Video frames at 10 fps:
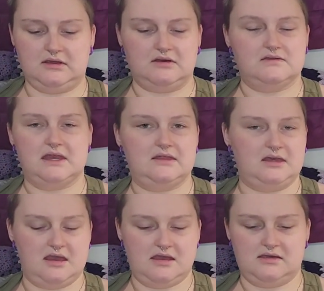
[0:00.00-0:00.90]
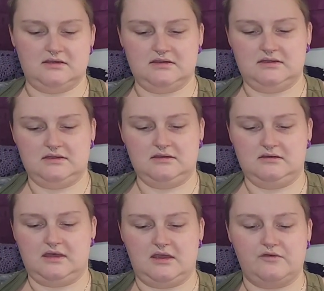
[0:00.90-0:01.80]
say thanks.
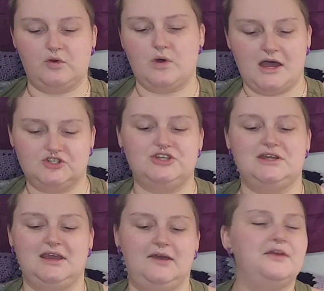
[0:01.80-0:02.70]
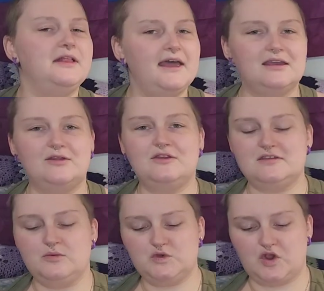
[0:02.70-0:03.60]
Thank you for watching. Hit the like, hit the
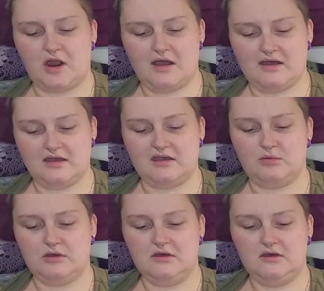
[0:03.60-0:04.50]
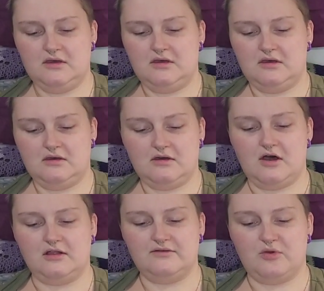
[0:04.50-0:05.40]
subscribe,
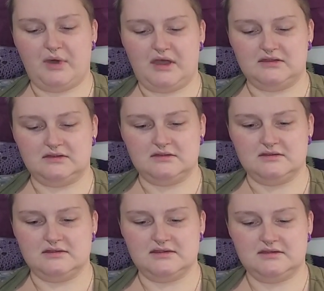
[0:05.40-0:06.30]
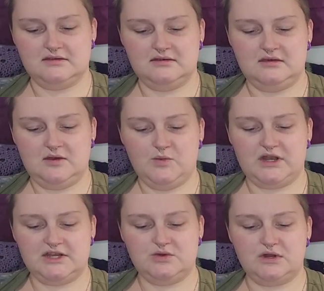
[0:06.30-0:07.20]
all of the buttons. But
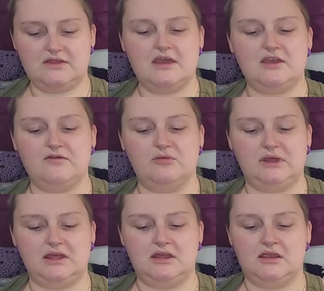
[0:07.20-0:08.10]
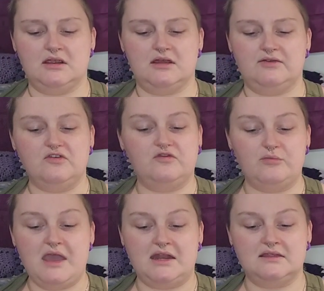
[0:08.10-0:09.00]
I do want to thank you for being here. If you've
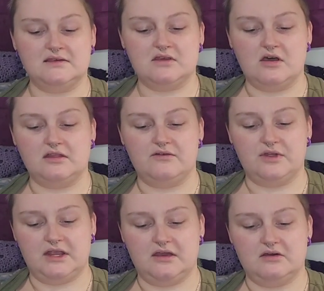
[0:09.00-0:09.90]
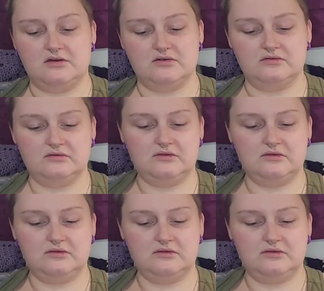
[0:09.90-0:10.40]
made it this long in the video,